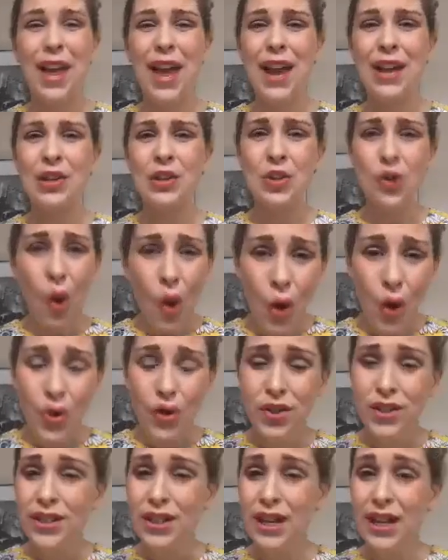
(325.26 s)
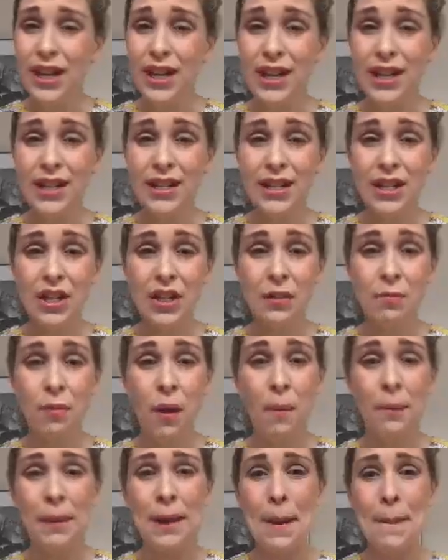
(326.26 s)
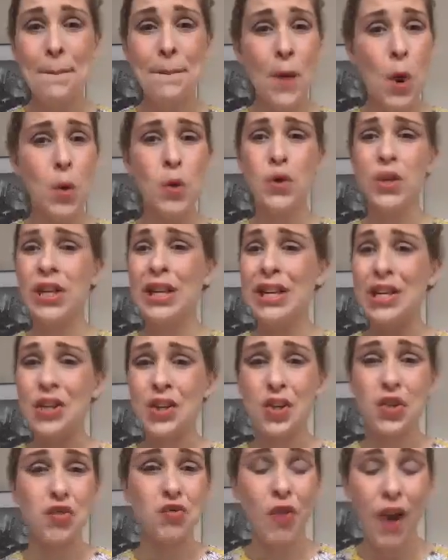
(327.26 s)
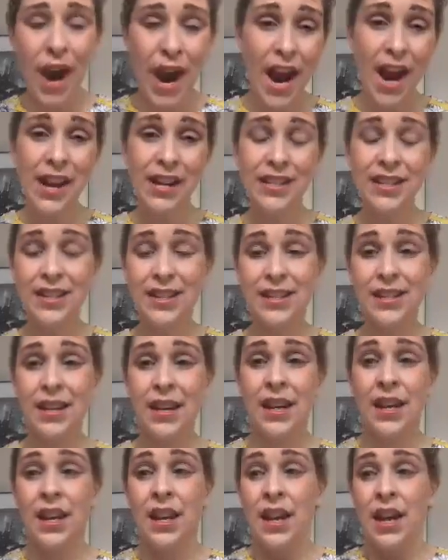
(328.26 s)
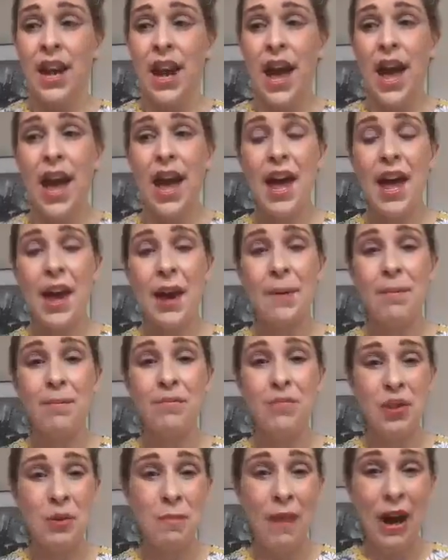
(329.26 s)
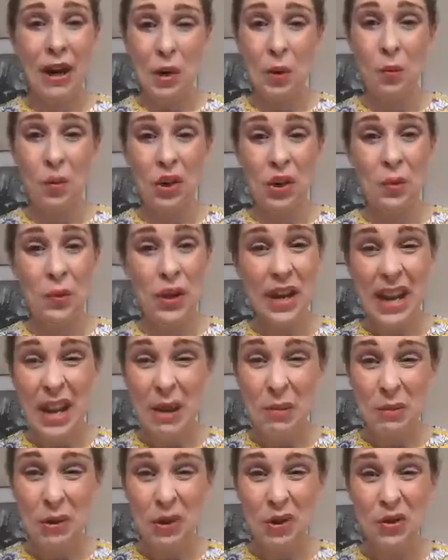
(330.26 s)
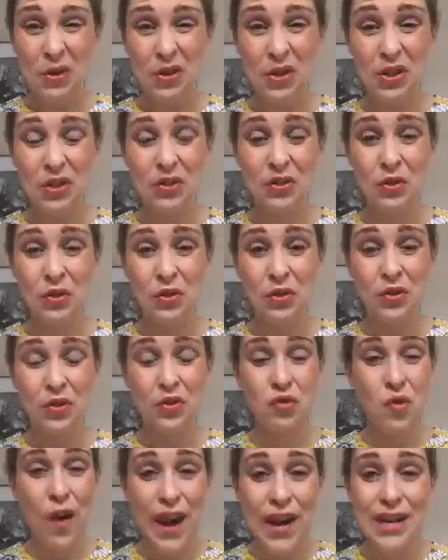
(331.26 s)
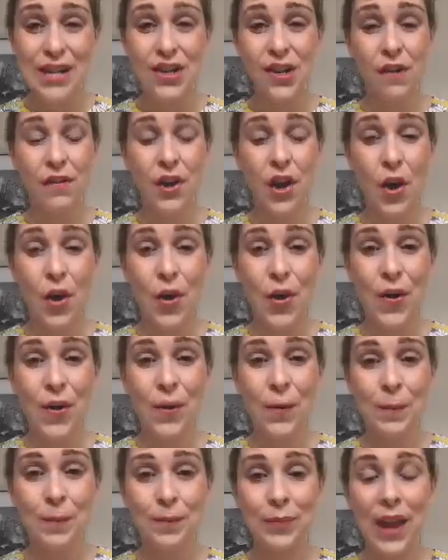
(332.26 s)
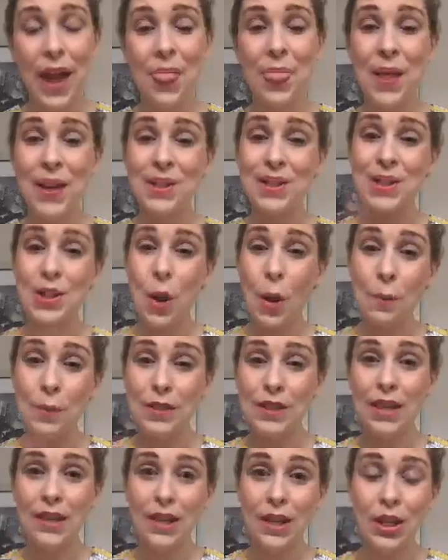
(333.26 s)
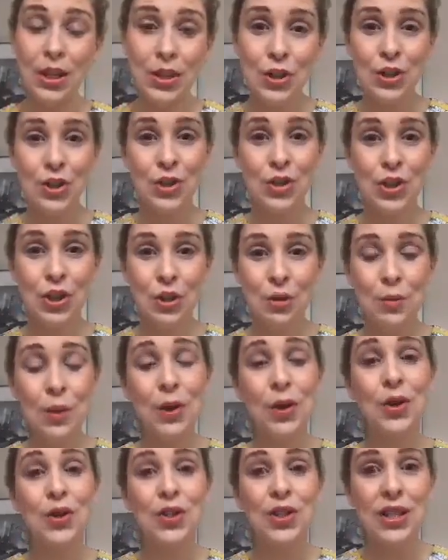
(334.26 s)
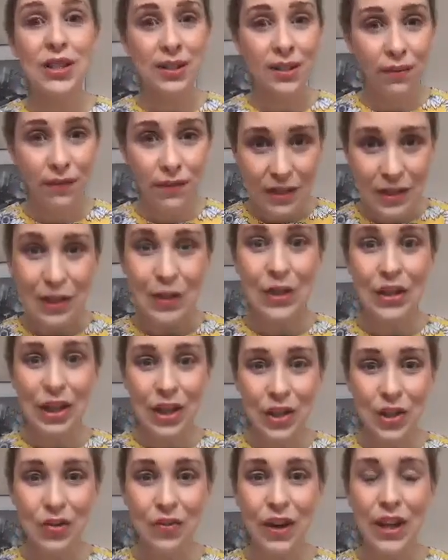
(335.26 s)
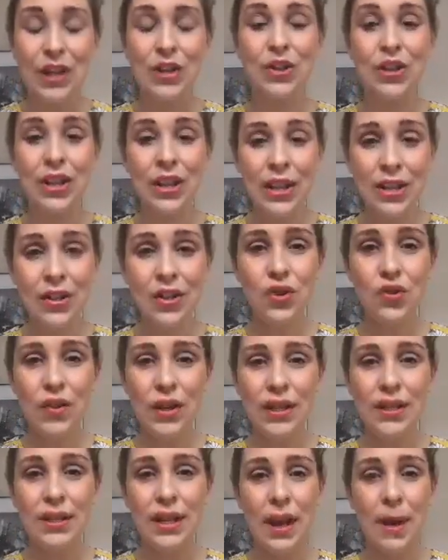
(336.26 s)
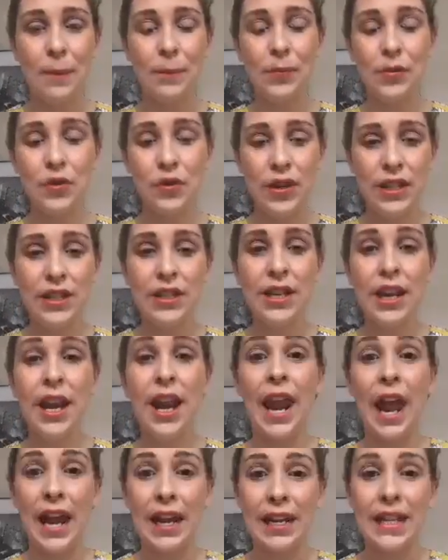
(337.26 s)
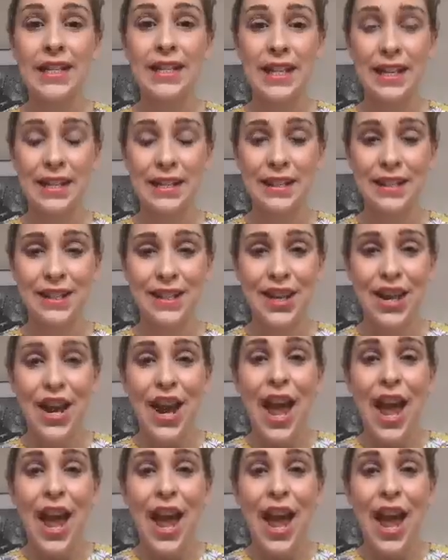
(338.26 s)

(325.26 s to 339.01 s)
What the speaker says: exhausted, you're probably emotionally stressed, you might not want to eat because you're just drained of it all, and that's the opposite thing you should do, because it's a physical injury, so you need to treat it like it is.